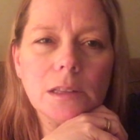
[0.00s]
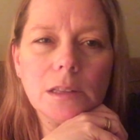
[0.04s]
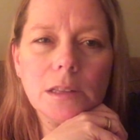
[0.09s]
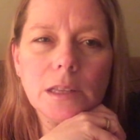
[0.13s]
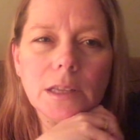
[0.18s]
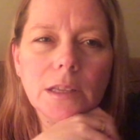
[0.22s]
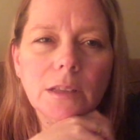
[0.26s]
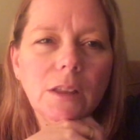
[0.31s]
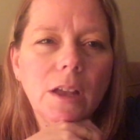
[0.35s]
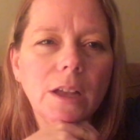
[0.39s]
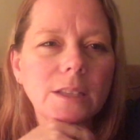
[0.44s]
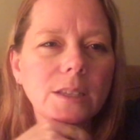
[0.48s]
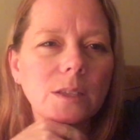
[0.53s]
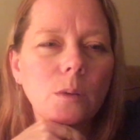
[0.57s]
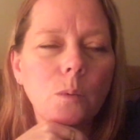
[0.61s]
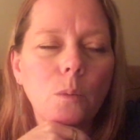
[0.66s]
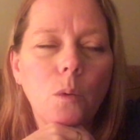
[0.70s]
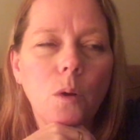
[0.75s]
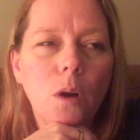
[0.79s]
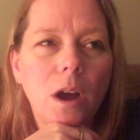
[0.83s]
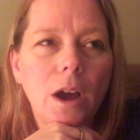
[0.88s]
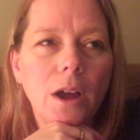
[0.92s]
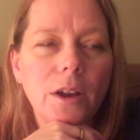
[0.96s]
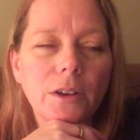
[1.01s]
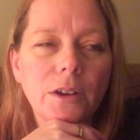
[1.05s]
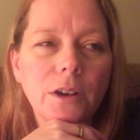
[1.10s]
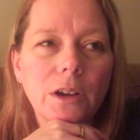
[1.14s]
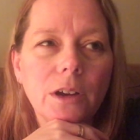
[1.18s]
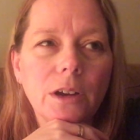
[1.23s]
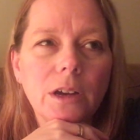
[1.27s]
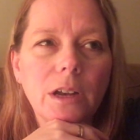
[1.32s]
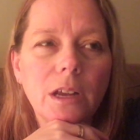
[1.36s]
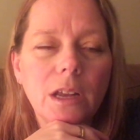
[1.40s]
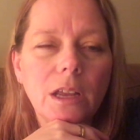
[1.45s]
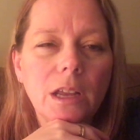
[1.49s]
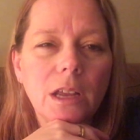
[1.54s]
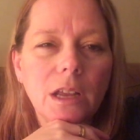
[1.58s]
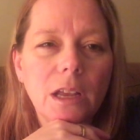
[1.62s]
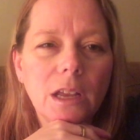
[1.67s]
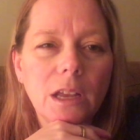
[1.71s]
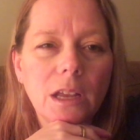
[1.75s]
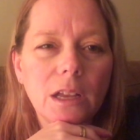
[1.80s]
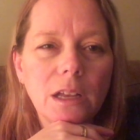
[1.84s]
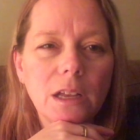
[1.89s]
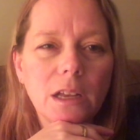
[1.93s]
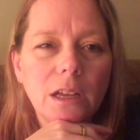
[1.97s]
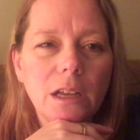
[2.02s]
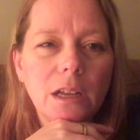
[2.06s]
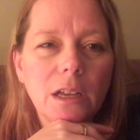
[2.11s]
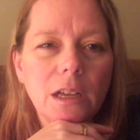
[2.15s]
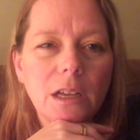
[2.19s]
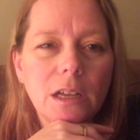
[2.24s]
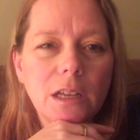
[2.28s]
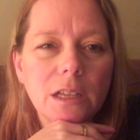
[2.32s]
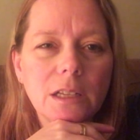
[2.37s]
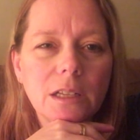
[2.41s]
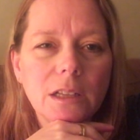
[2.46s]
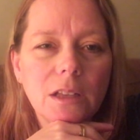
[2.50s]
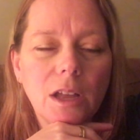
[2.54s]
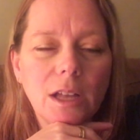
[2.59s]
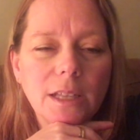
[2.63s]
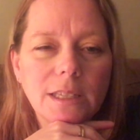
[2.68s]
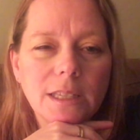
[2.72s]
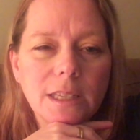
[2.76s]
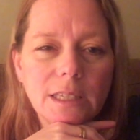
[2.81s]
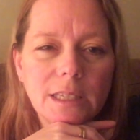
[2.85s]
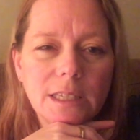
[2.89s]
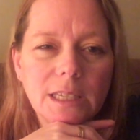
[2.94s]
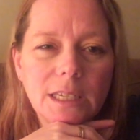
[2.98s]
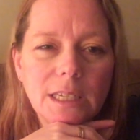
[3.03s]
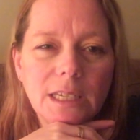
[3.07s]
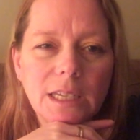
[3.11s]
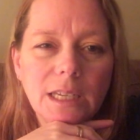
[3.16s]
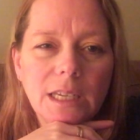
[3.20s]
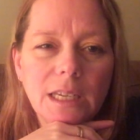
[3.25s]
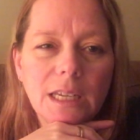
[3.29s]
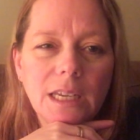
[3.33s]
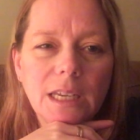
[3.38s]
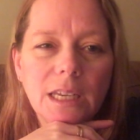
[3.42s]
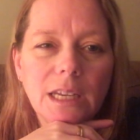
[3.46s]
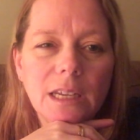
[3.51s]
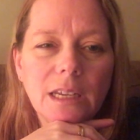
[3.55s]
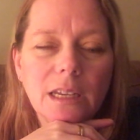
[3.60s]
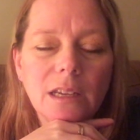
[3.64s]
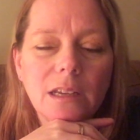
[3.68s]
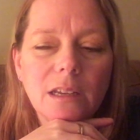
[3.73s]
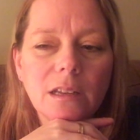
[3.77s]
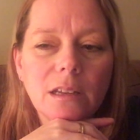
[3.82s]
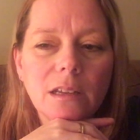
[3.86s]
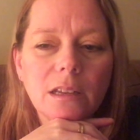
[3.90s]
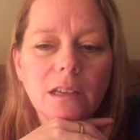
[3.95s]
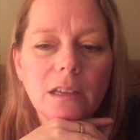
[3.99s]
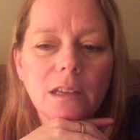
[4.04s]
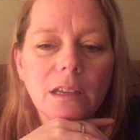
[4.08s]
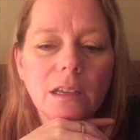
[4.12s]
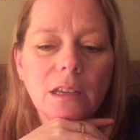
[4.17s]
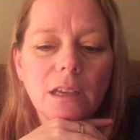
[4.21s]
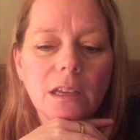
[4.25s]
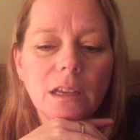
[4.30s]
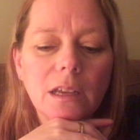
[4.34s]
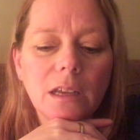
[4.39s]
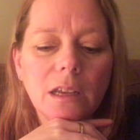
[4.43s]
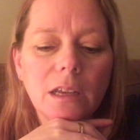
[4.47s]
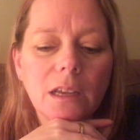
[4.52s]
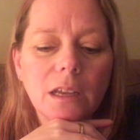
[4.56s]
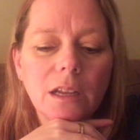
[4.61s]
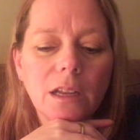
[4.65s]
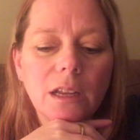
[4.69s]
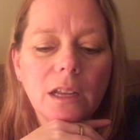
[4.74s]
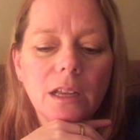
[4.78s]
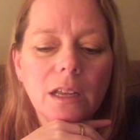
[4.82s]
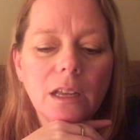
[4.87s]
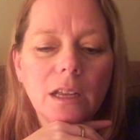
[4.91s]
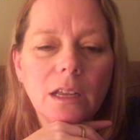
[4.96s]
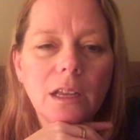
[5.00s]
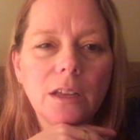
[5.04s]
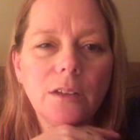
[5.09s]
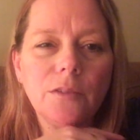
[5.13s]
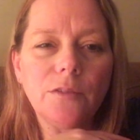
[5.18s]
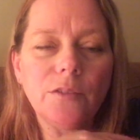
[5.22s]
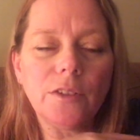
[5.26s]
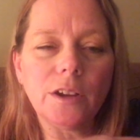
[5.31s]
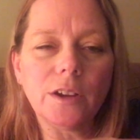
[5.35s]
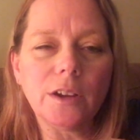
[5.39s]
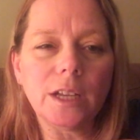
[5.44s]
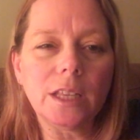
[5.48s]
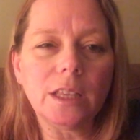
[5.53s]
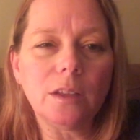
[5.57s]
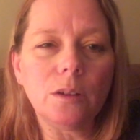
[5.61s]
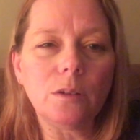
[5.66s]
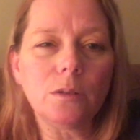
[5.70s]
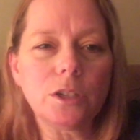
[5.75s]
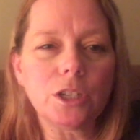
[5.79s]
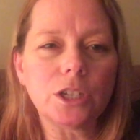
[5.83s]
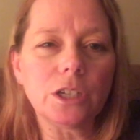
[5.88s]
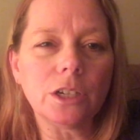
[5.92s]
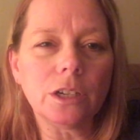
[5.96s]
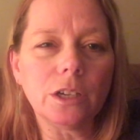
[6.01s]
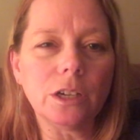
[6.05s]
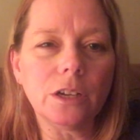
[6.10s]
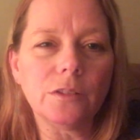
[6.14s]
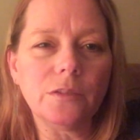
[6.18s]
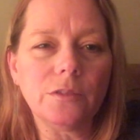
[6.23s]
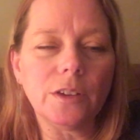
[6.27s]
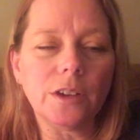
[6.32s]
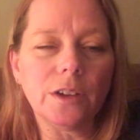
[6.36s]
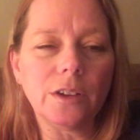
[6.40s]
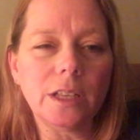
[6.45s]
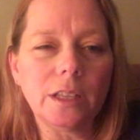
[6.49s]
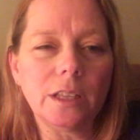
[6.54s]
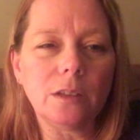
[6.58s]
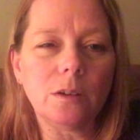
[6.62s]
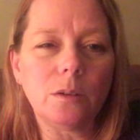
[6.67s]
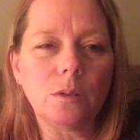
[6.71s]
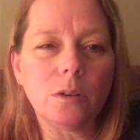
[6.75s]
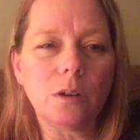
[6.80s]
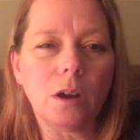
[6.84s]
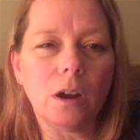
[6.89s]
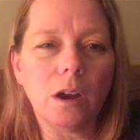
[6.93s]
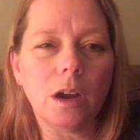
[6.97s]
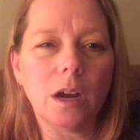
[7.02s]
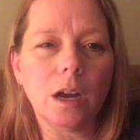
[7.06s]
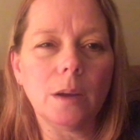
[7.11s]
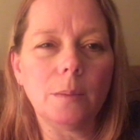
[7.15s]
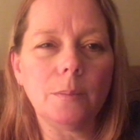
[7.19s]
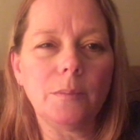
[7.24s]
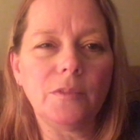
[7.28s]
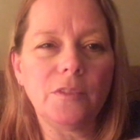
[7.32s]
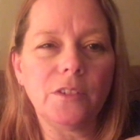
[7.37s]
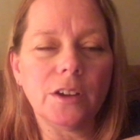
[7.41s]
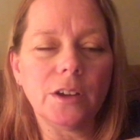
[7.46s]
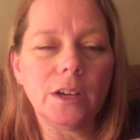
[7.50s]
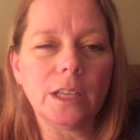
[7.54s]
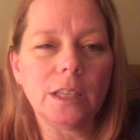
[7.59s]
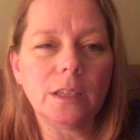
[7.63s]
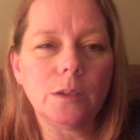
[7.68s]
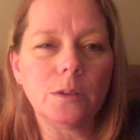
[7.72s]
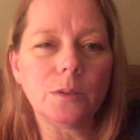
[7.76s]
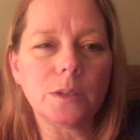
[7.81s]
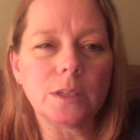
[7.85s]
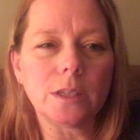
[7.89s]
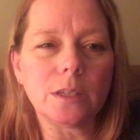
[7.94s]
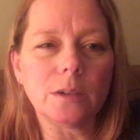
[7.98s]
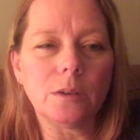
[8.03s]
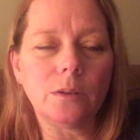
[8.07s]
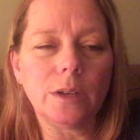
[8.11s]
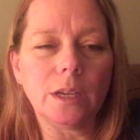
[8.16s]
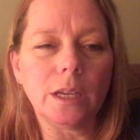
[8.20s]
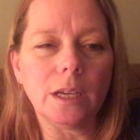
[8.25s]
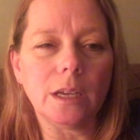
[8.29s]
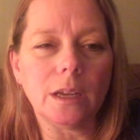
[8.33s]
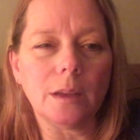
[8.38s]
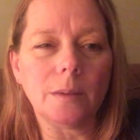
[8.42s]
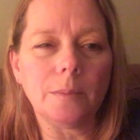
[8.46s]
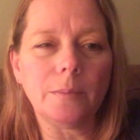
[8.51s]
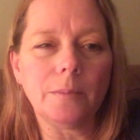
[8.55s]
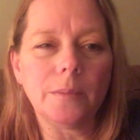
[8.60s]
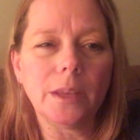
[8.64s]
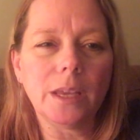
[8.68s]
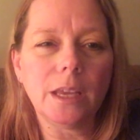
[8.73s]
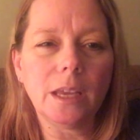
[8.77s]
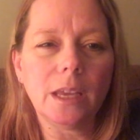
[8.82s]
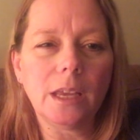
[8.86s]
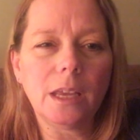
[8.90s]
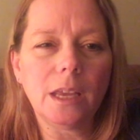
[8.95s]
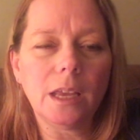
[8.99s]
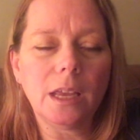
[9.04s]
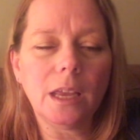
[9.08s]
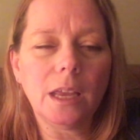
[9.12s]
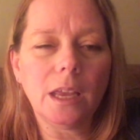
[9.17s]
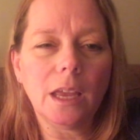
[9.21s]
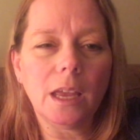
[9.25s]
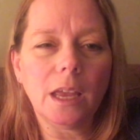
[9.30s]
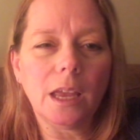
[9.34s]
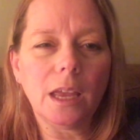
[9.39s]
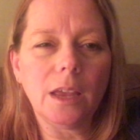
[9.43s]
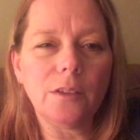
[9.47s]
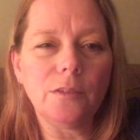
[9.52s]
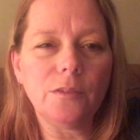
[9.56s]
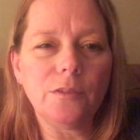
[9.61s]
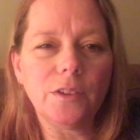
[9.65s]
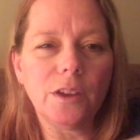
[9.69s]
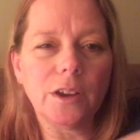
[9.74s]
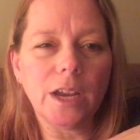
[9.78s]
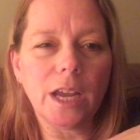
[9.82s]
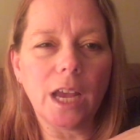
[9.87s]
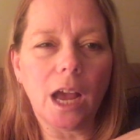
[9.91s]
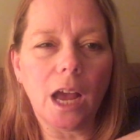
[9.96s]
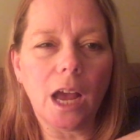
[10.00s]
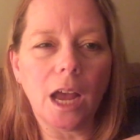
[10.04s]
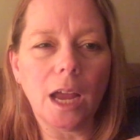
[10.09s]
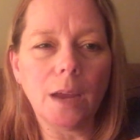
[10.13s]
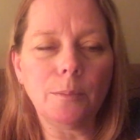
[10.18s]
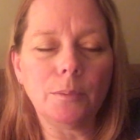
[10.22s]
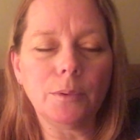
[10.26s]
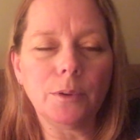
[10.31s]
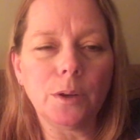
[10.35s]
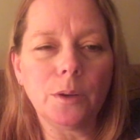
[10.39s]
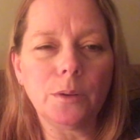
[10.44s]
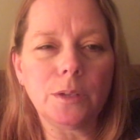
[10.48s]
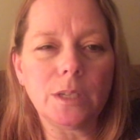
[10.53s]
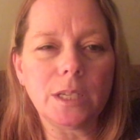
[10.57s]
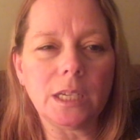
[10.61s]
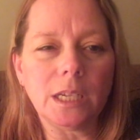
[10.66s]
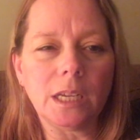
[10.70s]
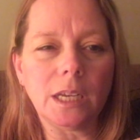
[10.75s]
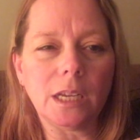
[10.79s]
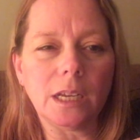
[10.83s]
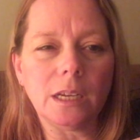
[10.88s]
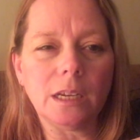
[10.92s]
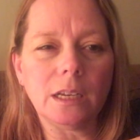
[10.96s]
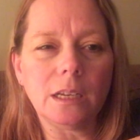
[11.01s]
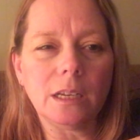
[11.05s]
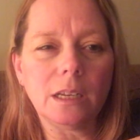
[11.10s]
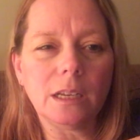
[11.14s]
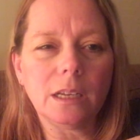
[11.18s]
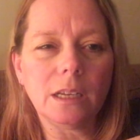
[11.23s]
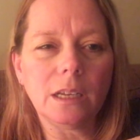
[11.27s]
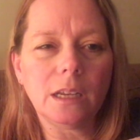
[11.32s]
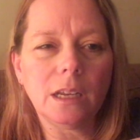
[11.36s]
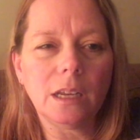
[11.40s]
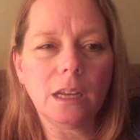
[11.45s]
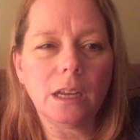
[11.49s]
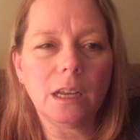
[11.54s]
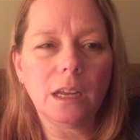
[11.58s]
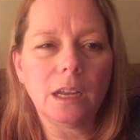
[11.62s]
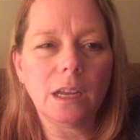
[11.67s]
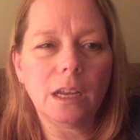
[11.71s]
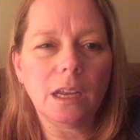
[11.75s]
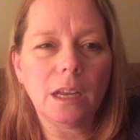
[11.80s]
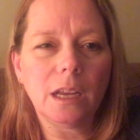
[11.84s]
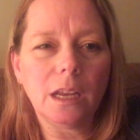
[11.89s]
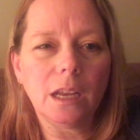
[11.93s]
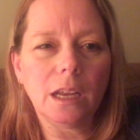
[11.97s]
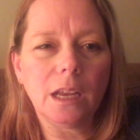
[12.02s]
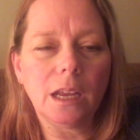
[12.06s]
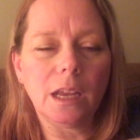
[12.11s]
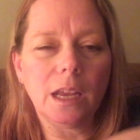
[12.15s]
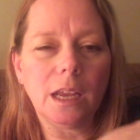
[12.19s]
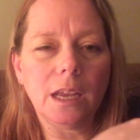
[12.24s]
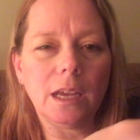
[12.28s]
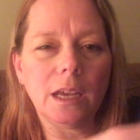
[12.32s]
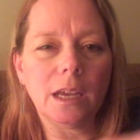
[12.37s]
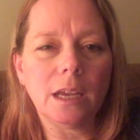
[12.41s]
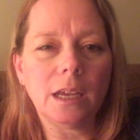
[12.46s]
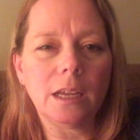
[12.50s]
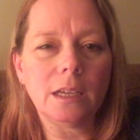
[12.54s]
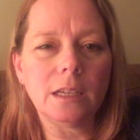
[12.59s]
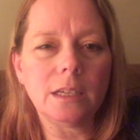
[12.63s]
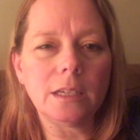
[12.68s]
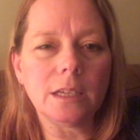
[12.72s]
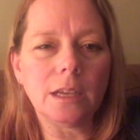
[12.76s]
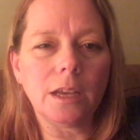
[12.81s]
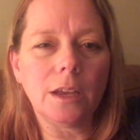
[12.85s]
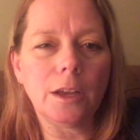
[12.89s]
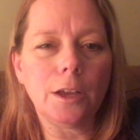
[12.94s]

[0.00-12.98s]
lots of water, lots of tea, very low sugar, very low carb, very low sodium, very high protein, and